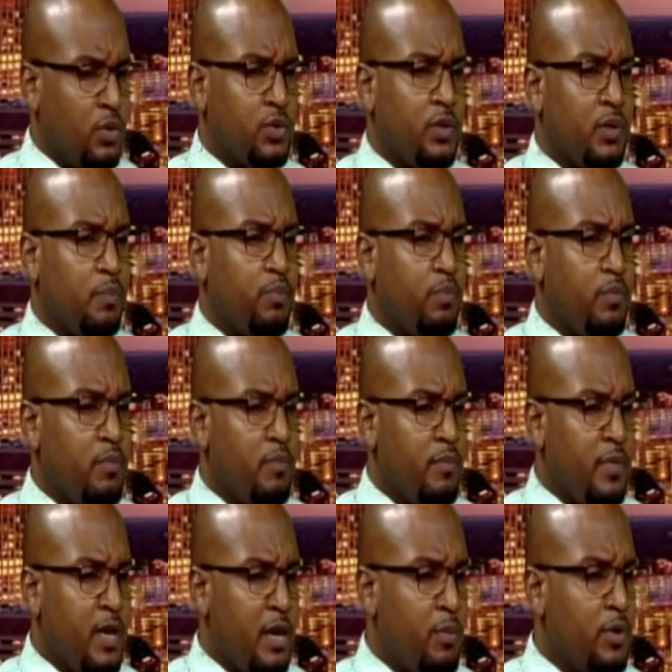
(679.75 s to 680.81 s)
are the
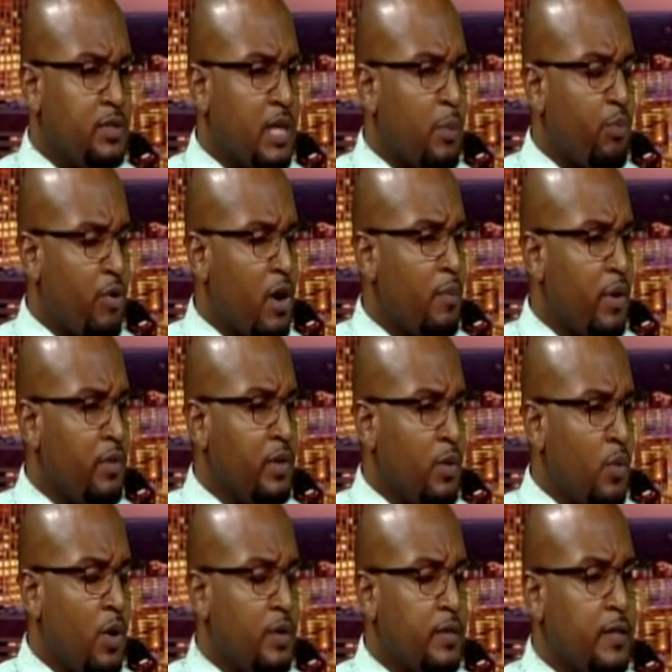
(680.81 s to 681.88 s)
neighborhoods I primarily
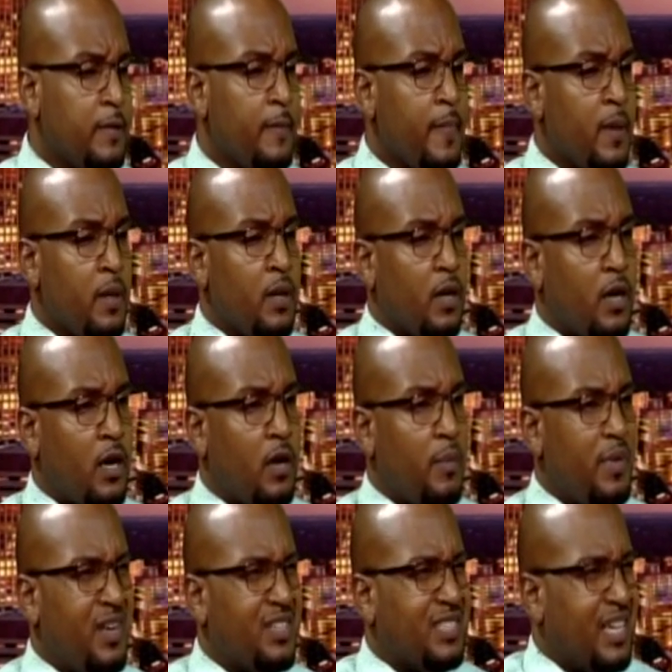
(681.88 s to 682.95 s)
worked in,
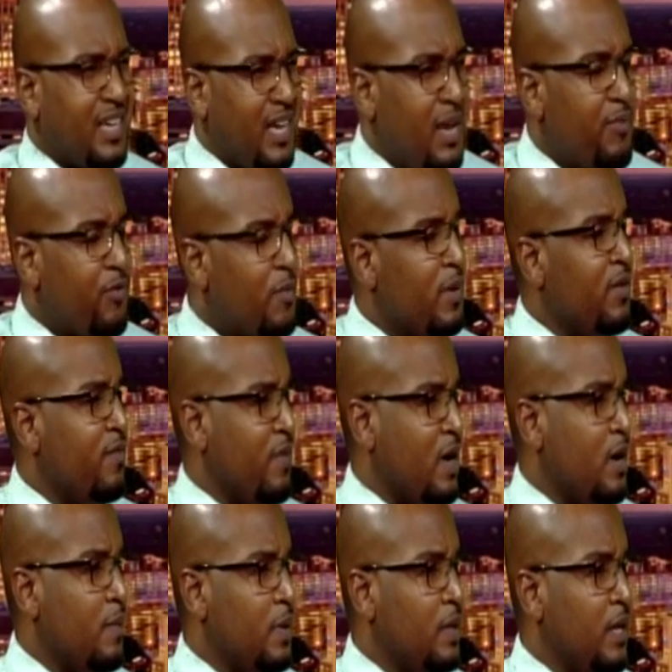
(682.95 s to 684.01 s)
because I came from an
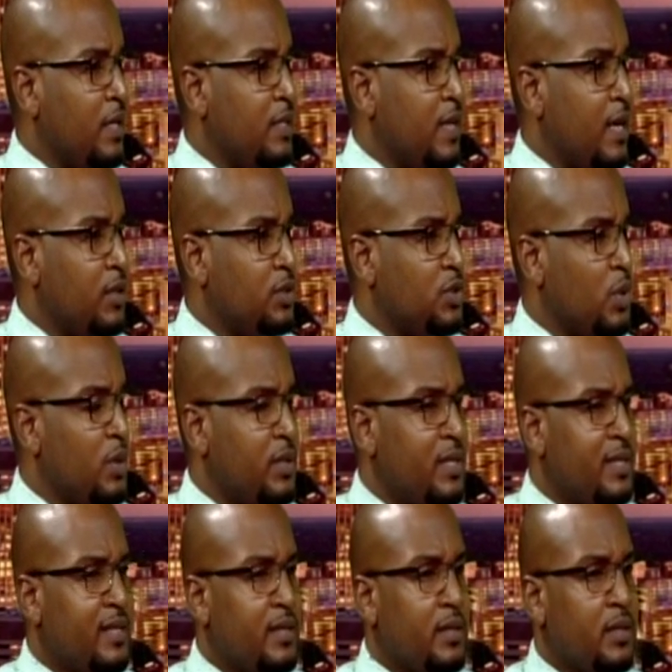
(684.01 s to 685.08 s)
environment like that. So it
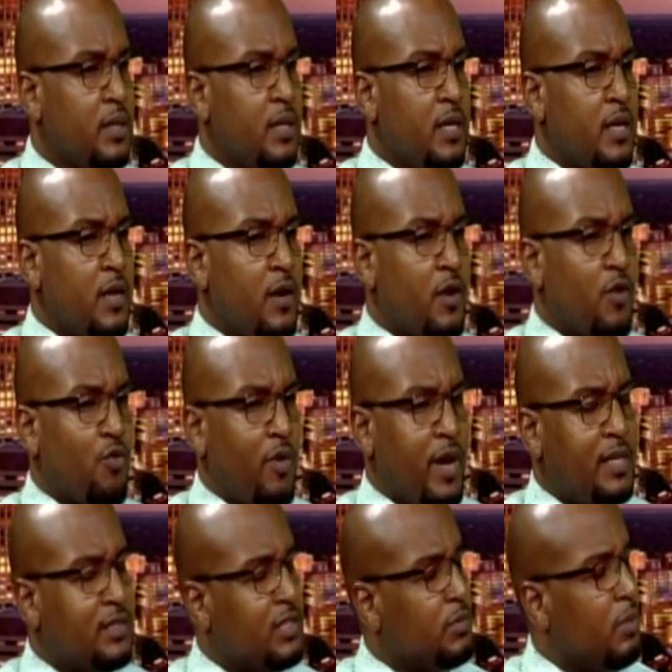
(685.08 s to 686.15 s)
didn't
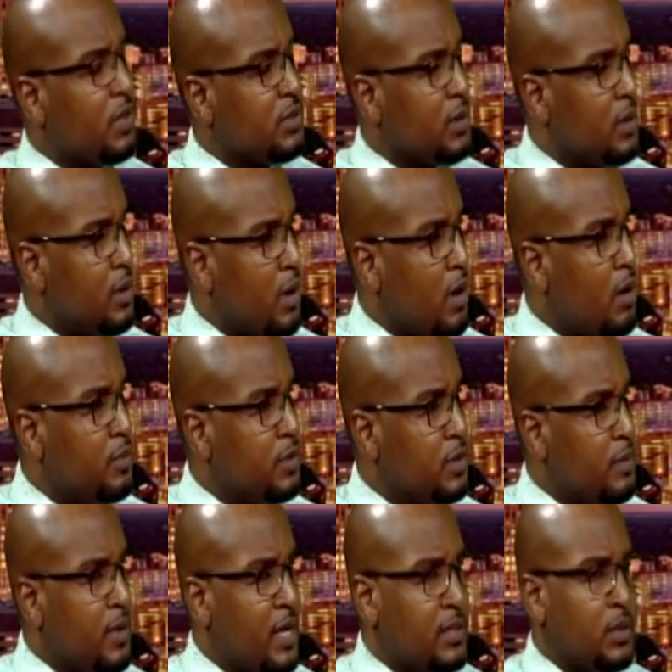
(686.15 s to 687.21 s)
raise as much alarm to
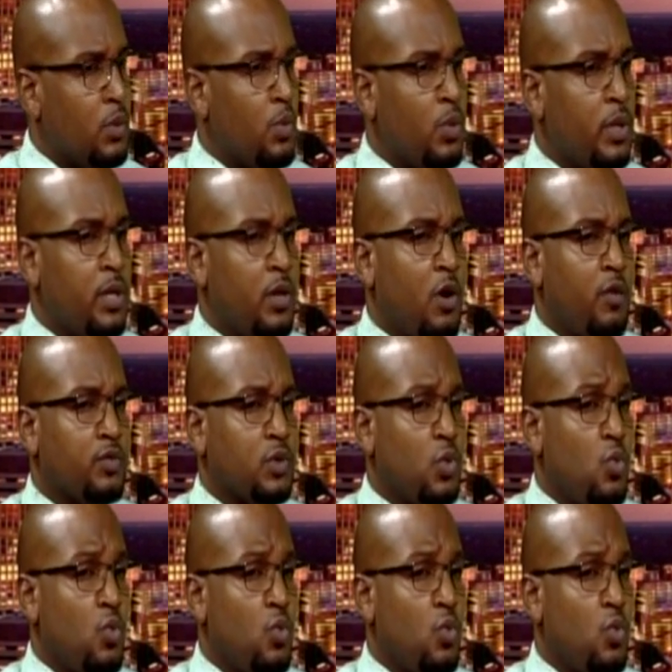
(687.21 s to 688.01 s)
me as it would an officer who